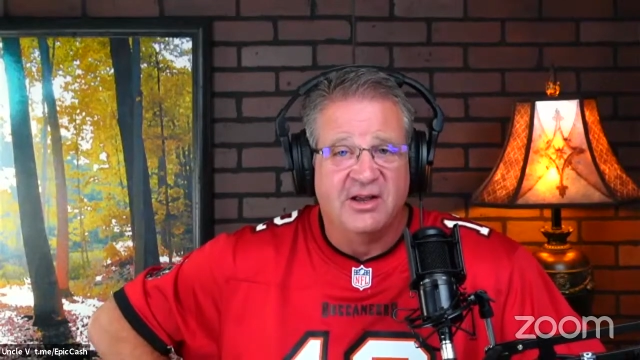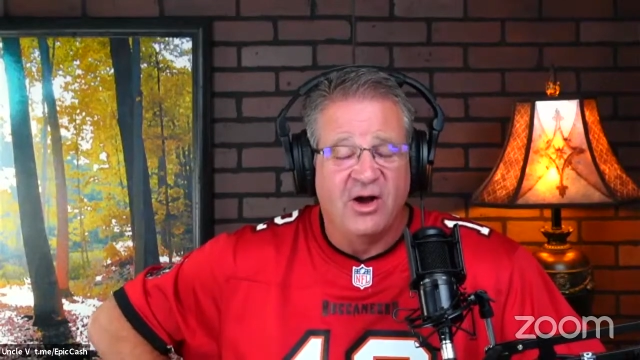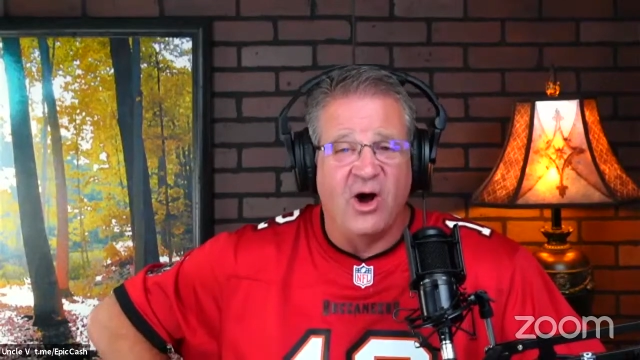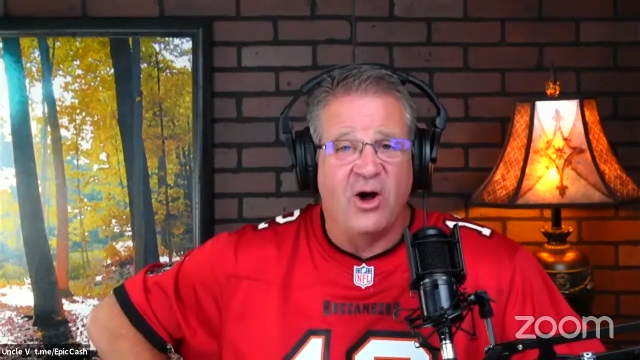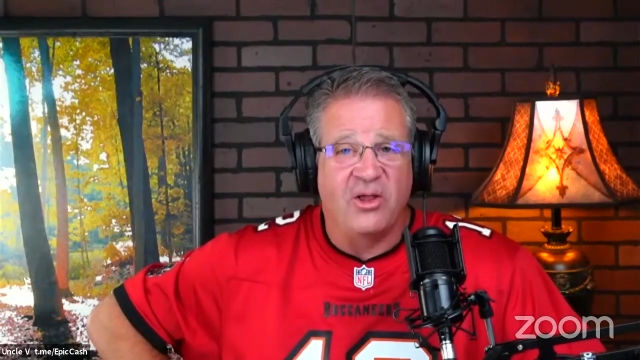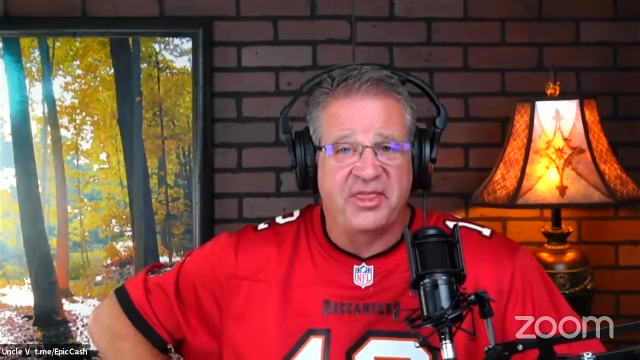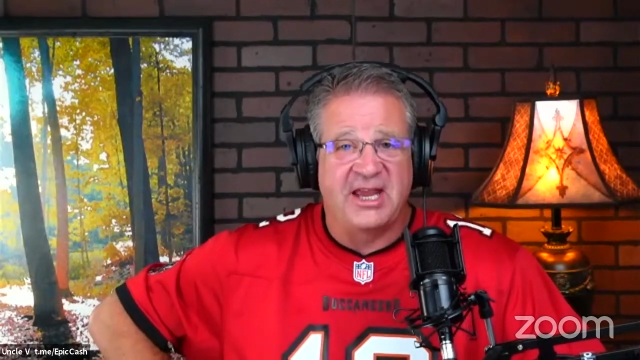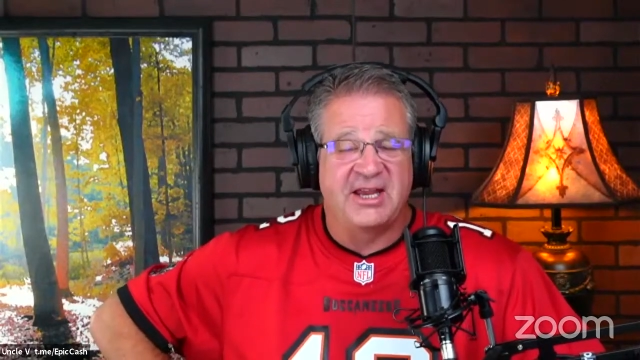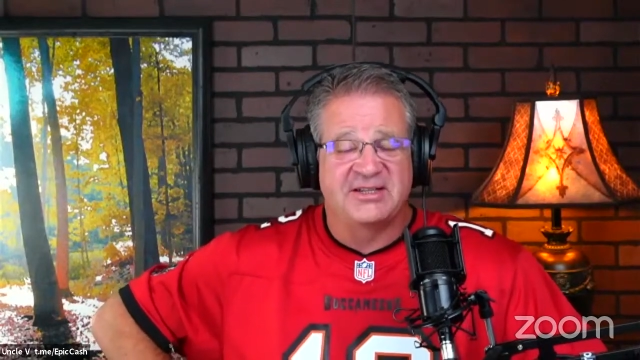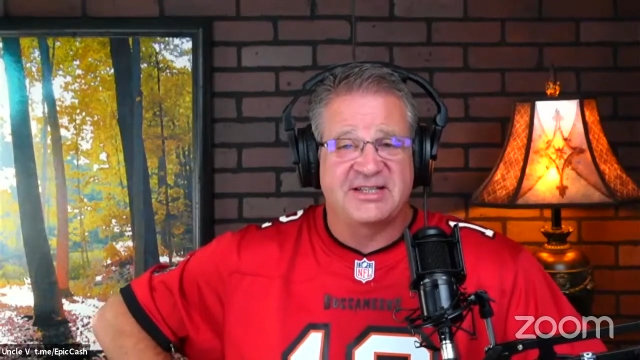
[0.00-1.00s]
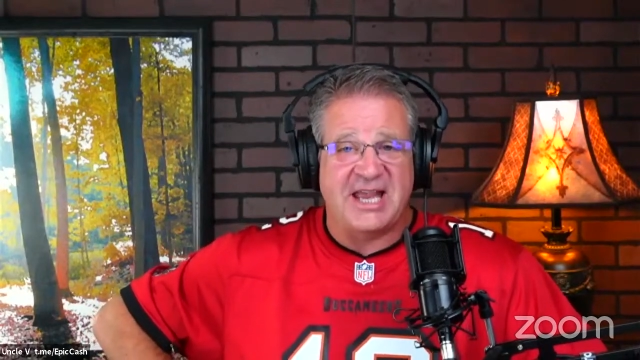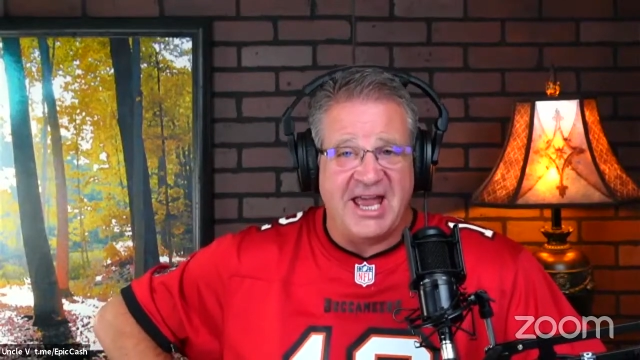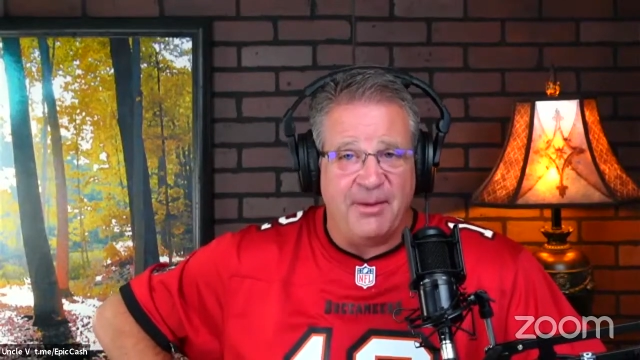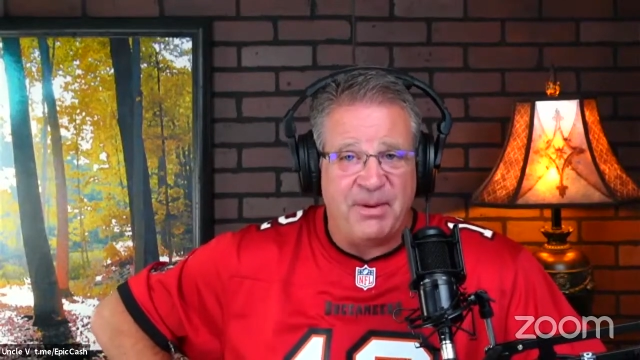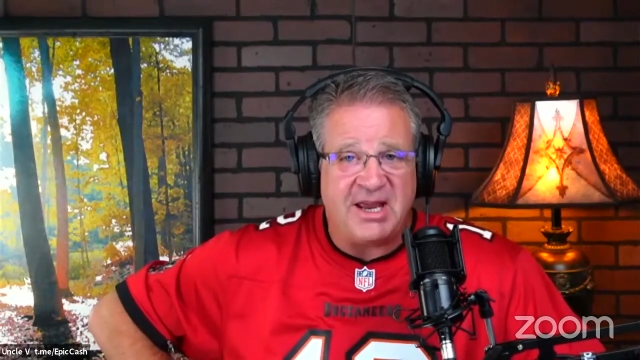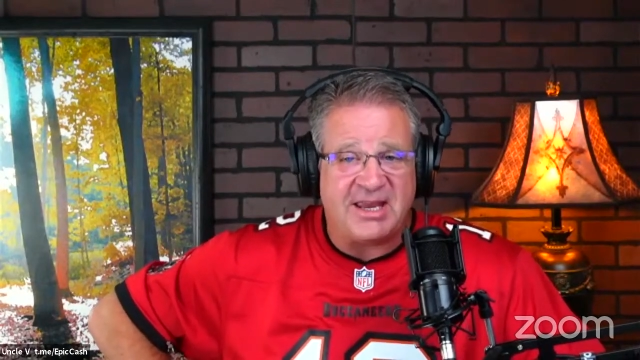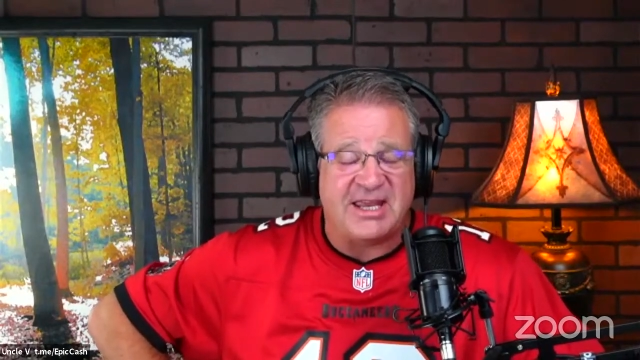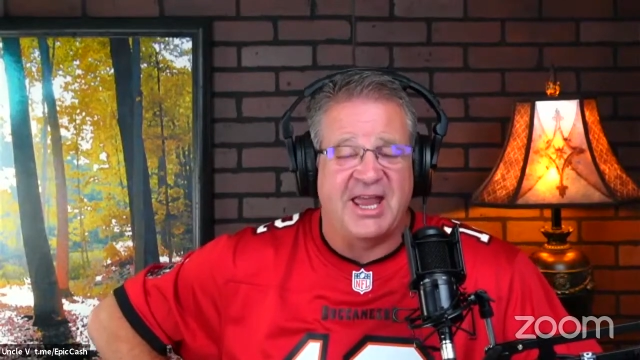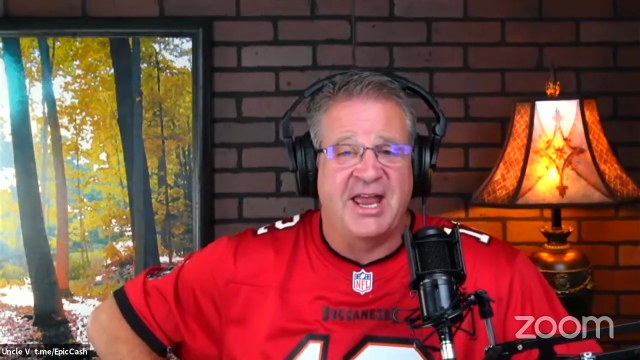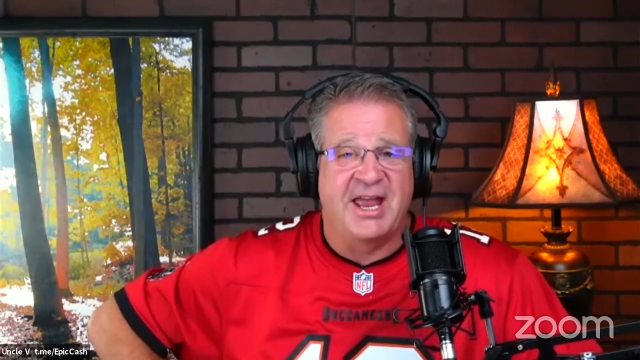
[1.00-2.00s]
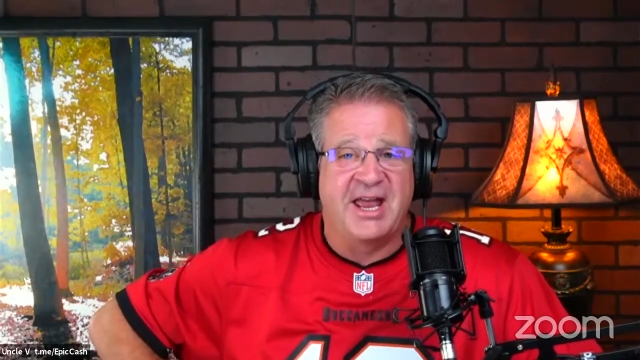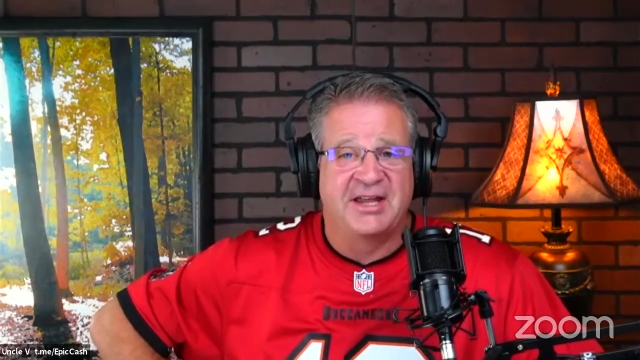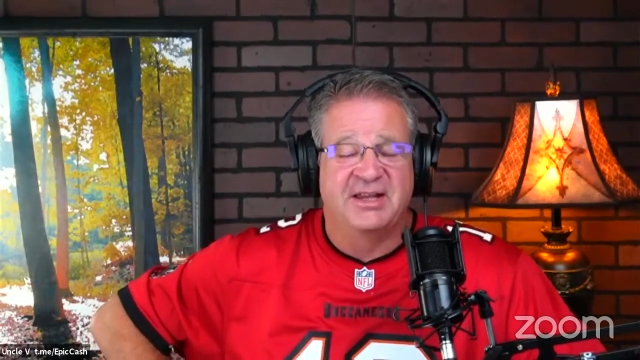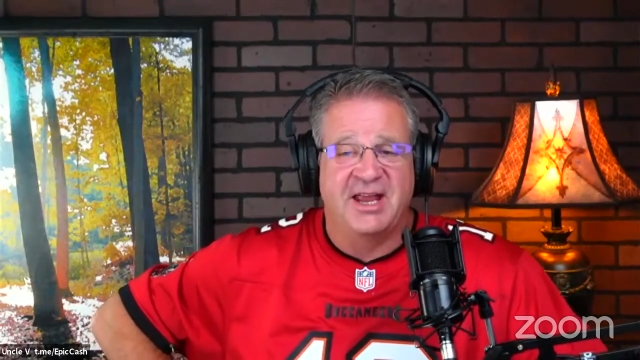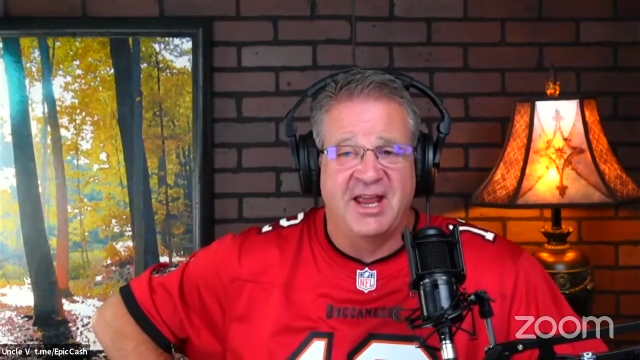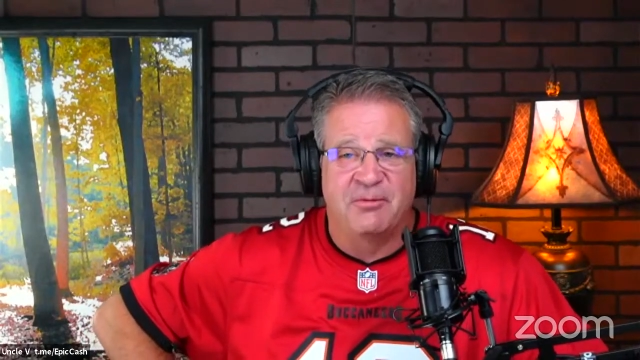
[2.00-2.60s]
all things Epic and